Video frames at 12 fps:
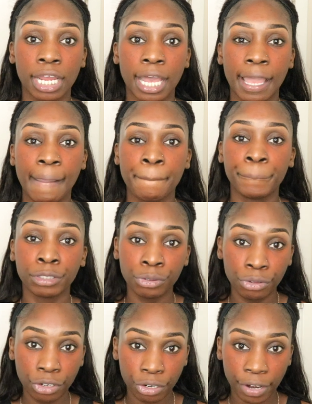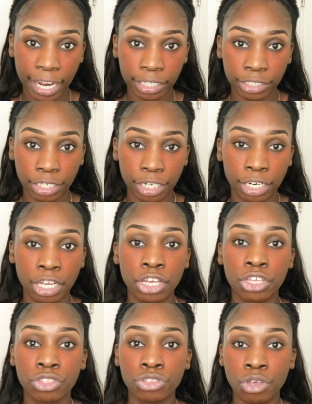a blue corrector
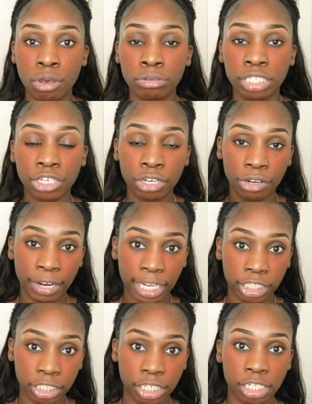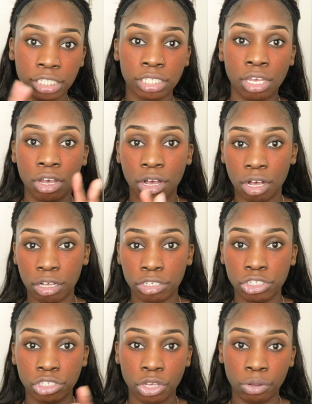those correctors
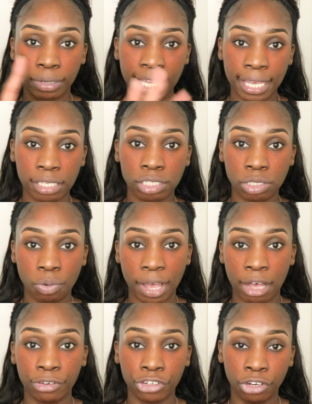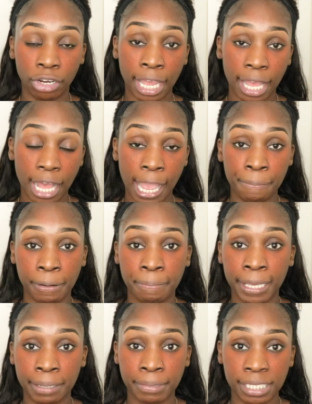also cancel out your
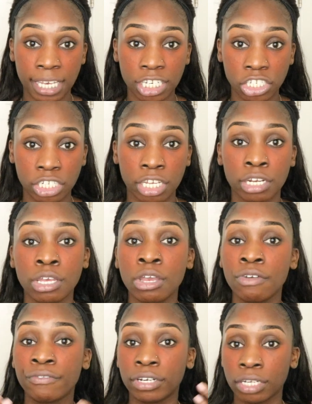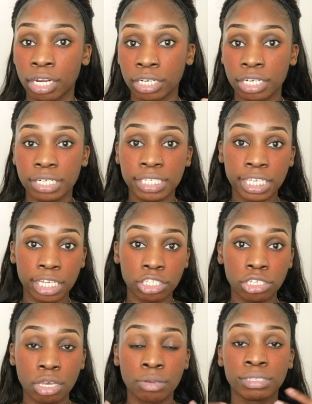hyperpigmentation. For darker skin
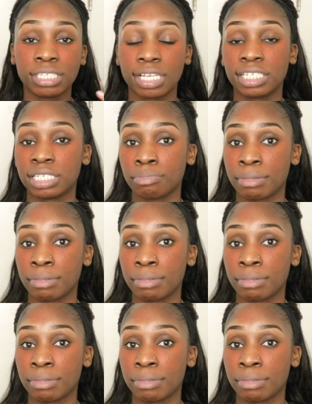tones such as